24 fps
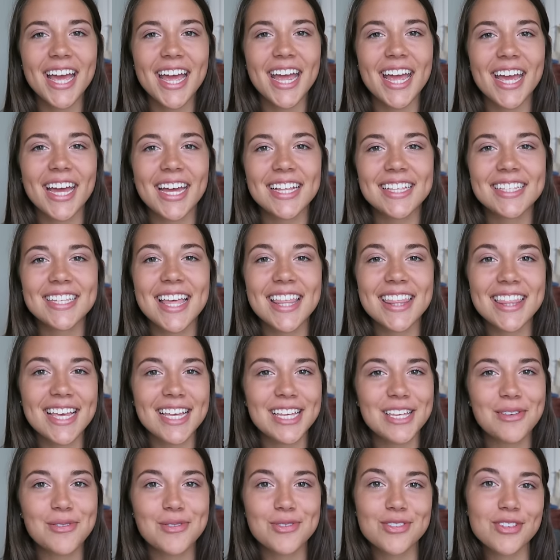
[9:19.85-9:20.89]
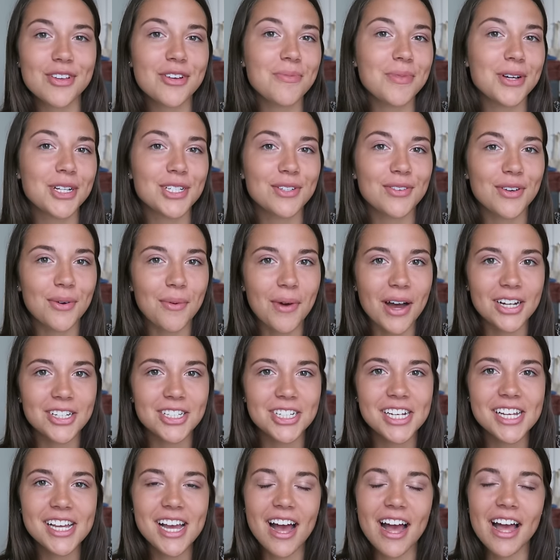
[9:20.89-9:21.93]
And thank you so much for
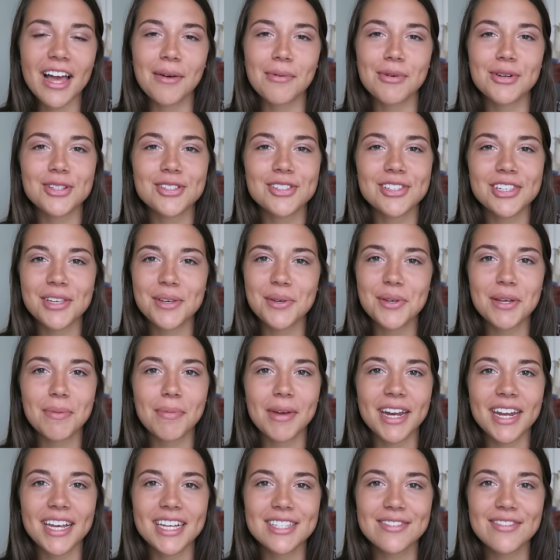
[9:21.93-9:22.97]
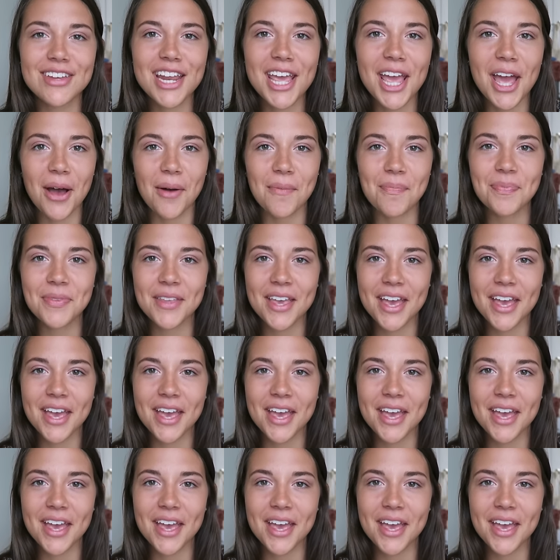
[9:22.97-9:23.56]
watching. I will see you in my next video.